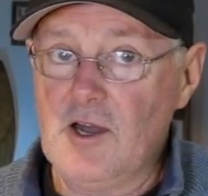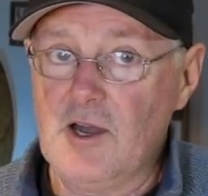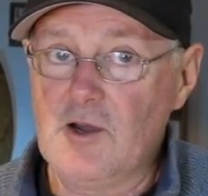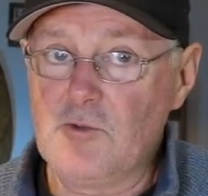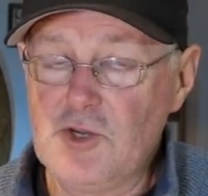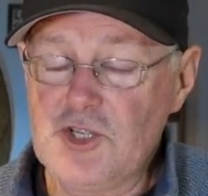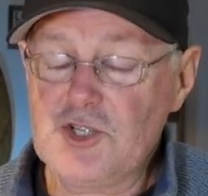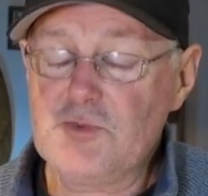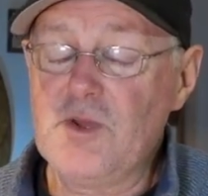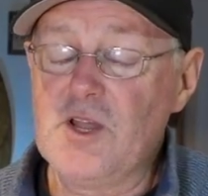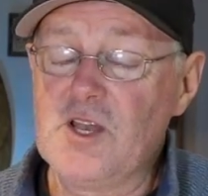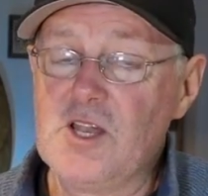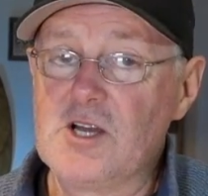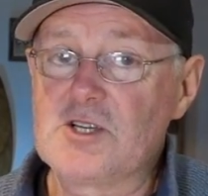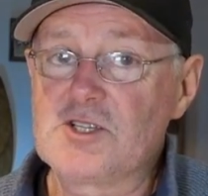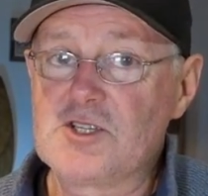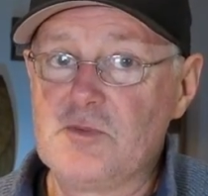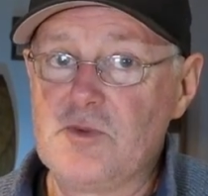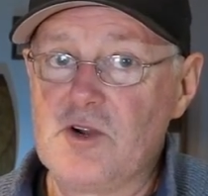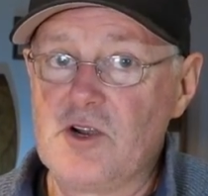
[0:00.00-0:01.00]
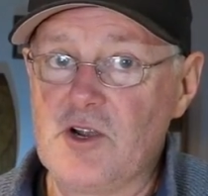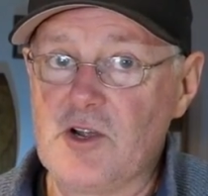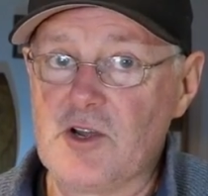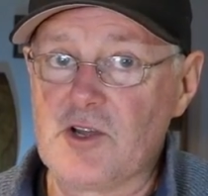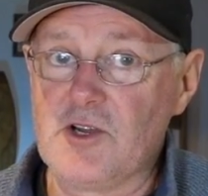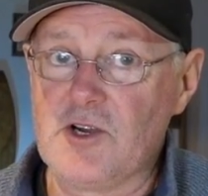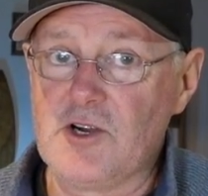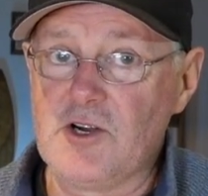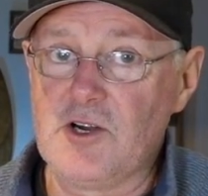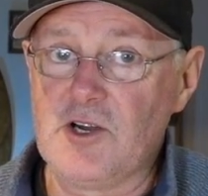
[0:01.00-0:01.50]
Wish me luck tomorrow,
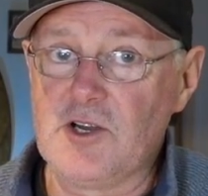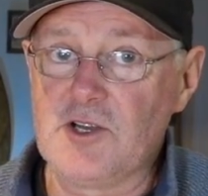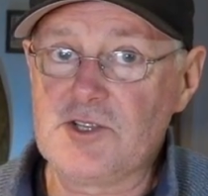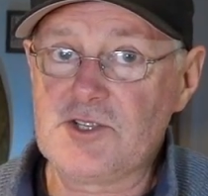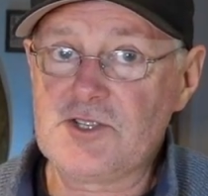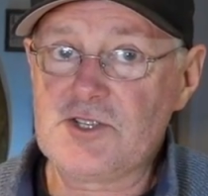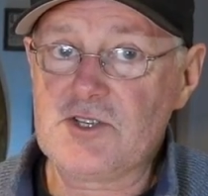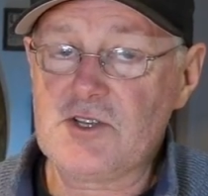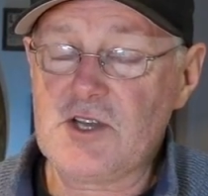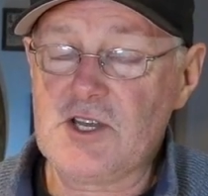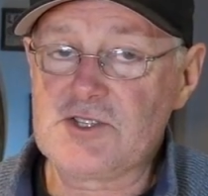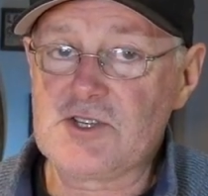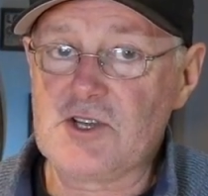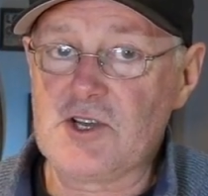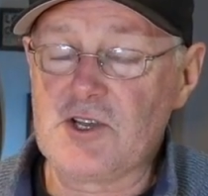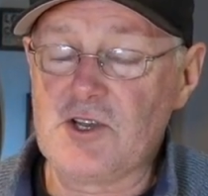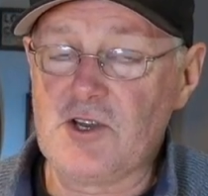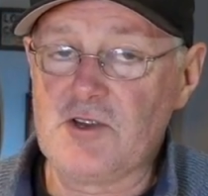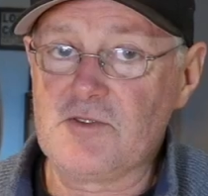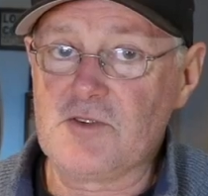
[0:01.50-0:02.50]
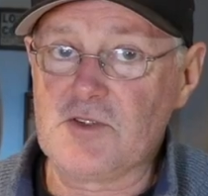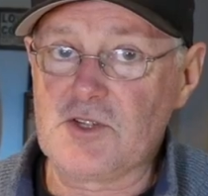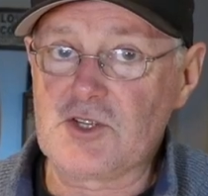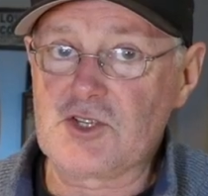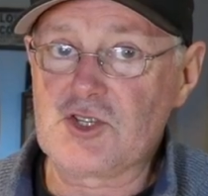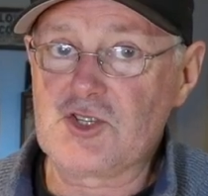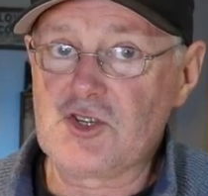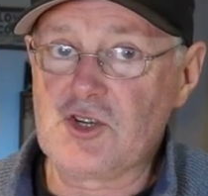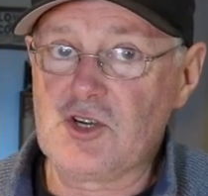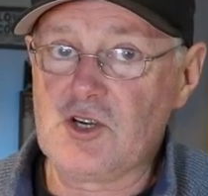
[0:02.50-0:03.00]
guys, as I go for this
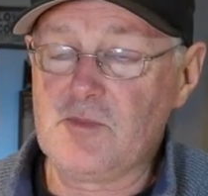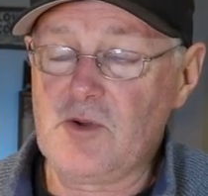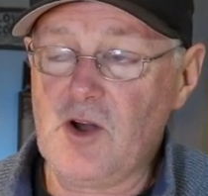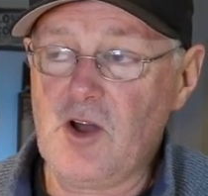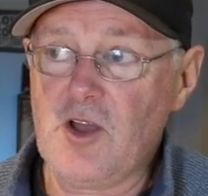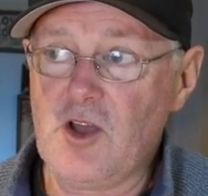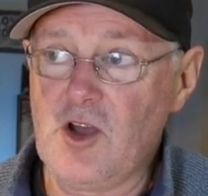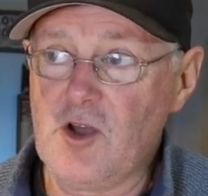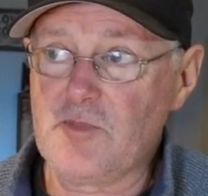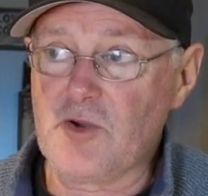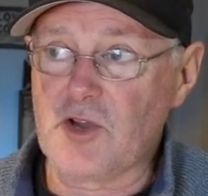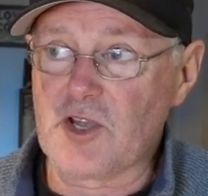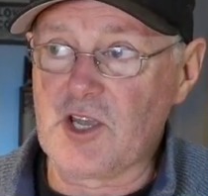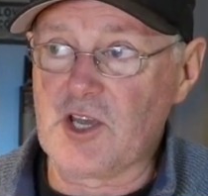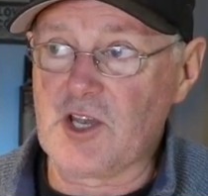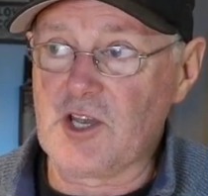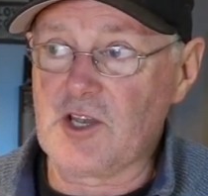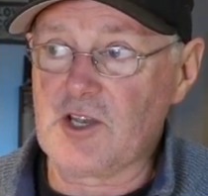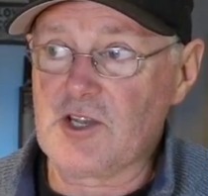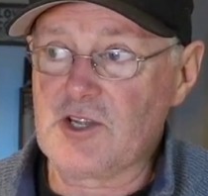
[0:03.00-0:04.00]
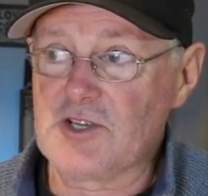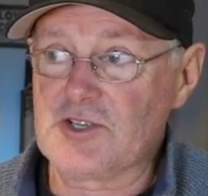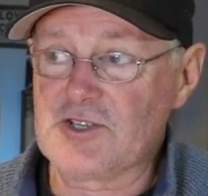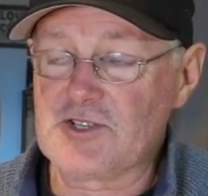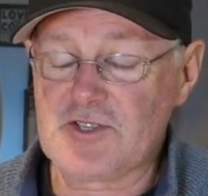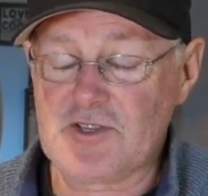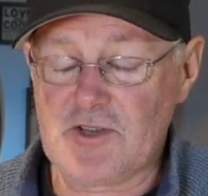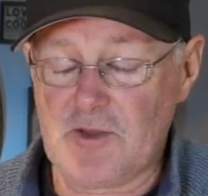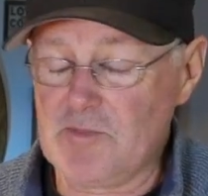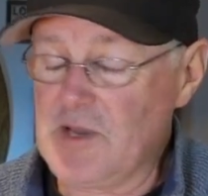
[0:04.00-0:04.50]
job. I hope I get it,
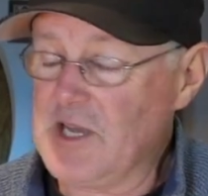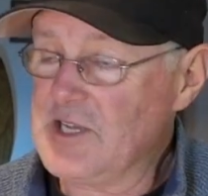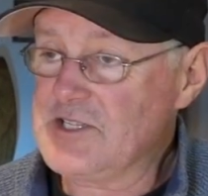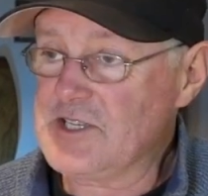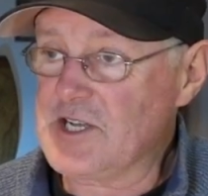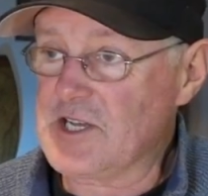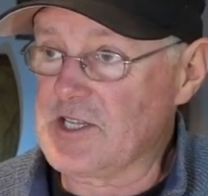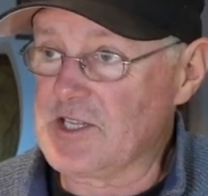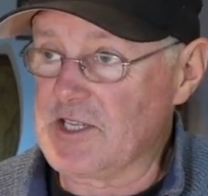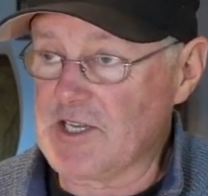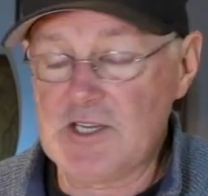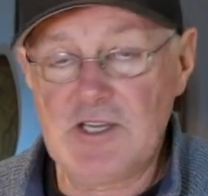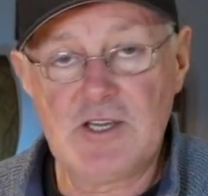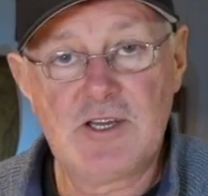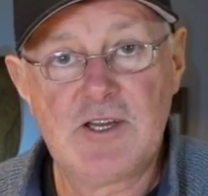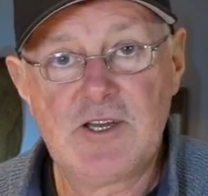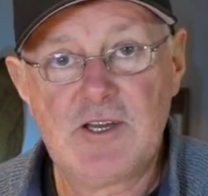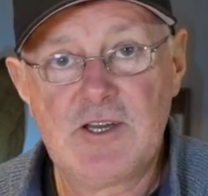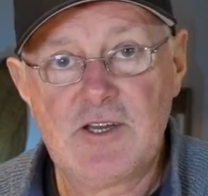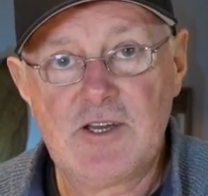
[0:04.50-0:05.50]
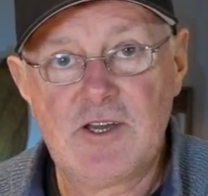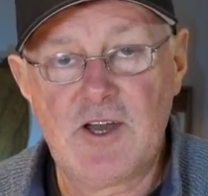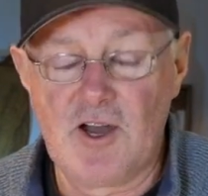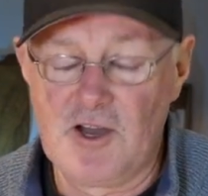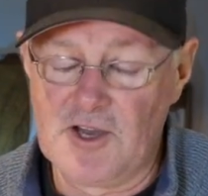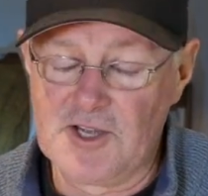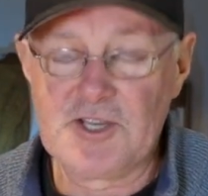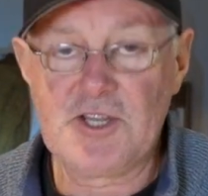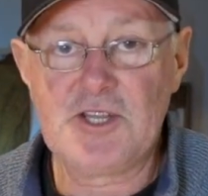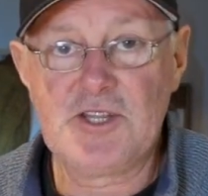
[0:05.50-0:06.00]
because basically
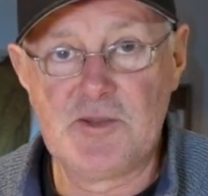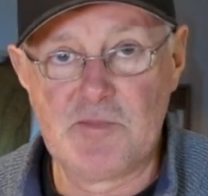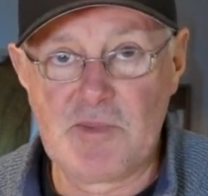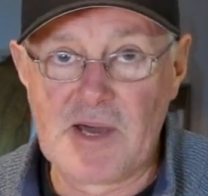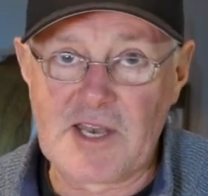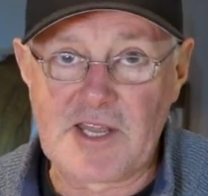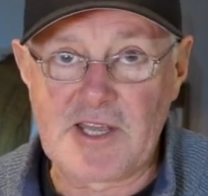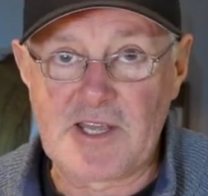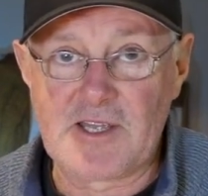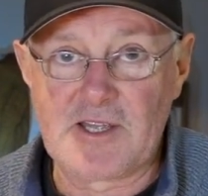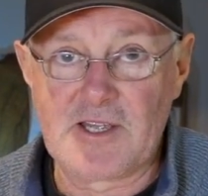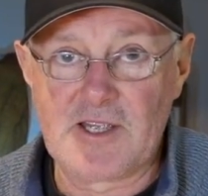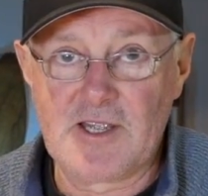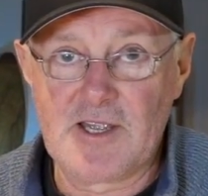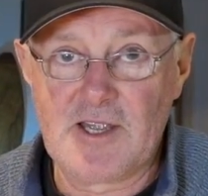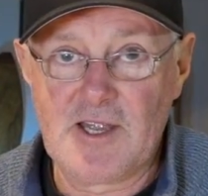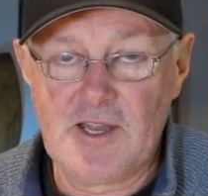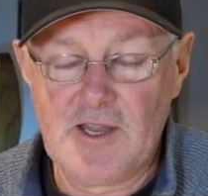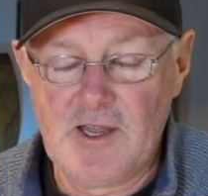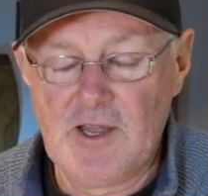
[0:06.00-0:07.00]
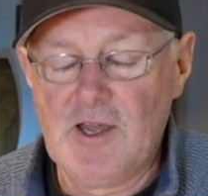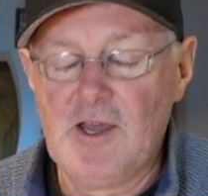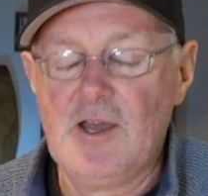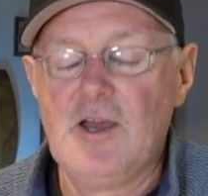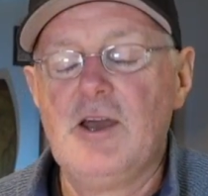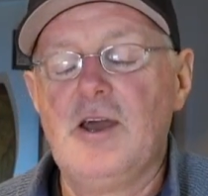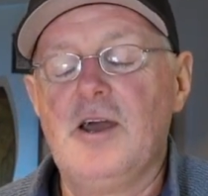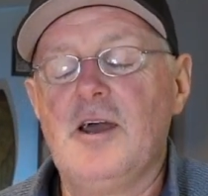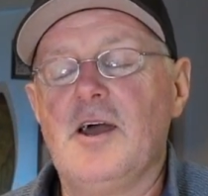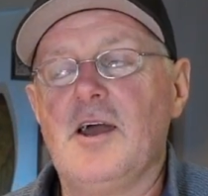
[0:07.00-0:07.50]
I need the money.
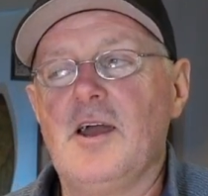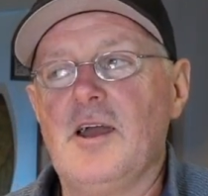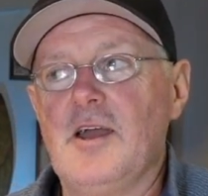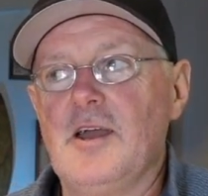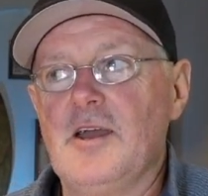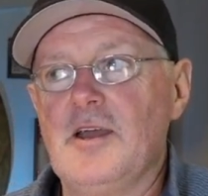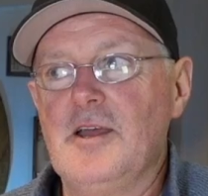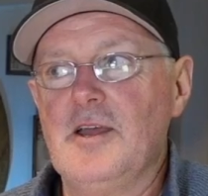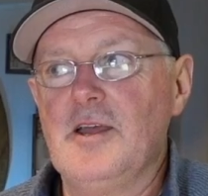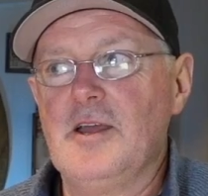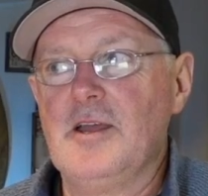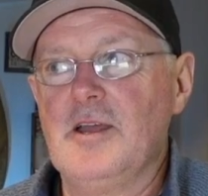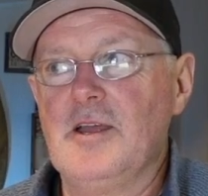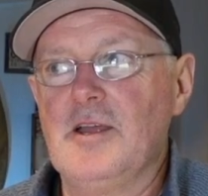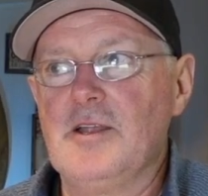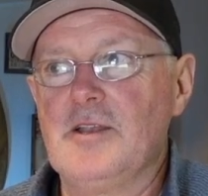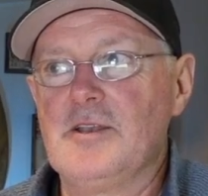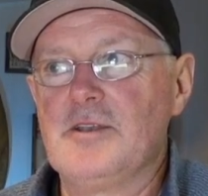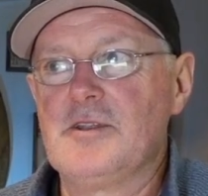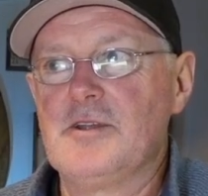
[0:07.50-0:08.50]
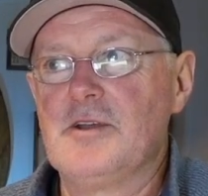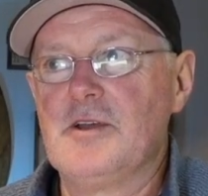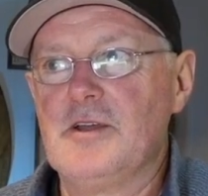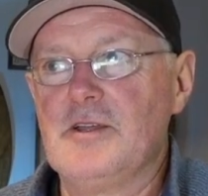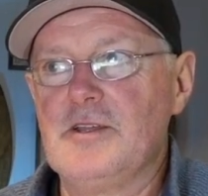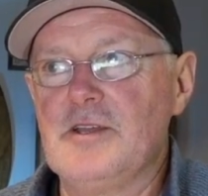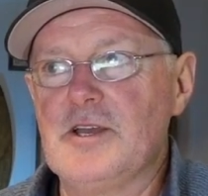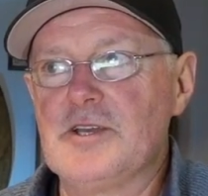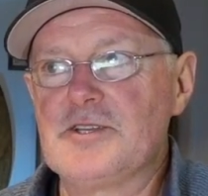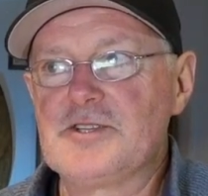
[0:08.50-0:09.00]
And
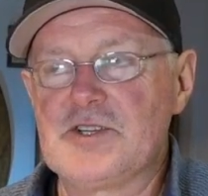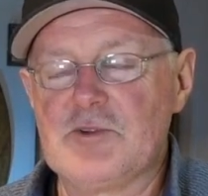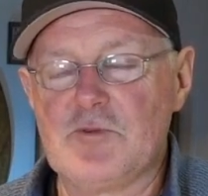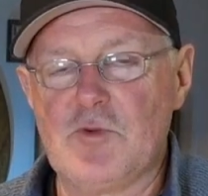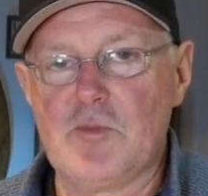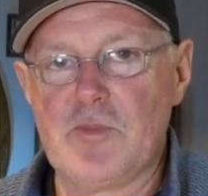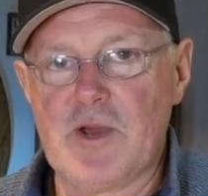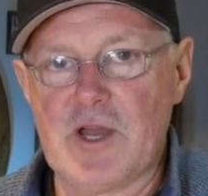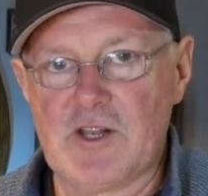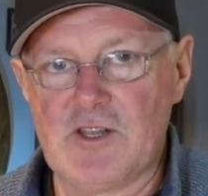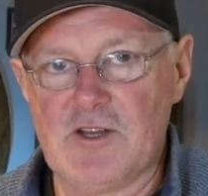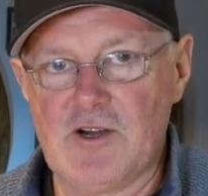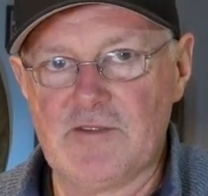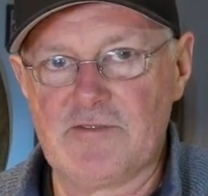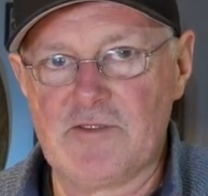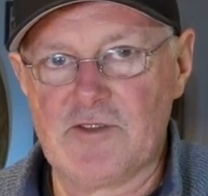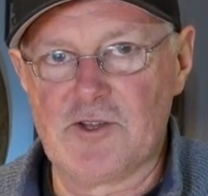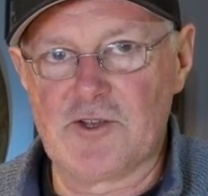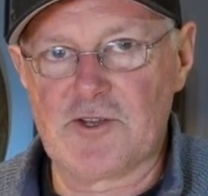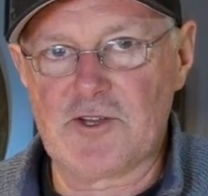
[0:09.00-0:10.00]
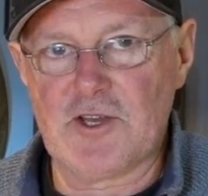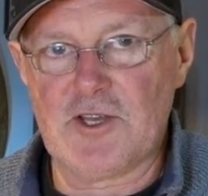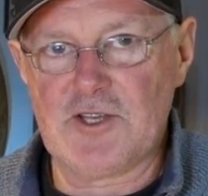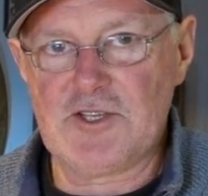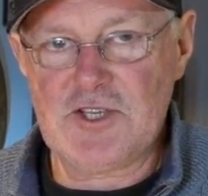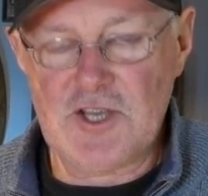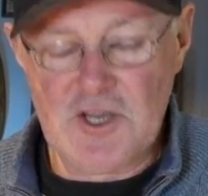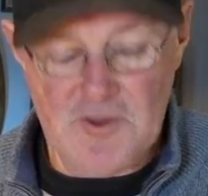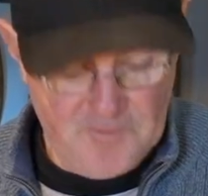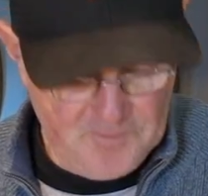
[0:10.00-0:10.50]
yes, it will make life a lot
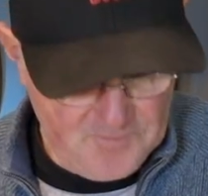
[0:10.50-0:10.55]
easier.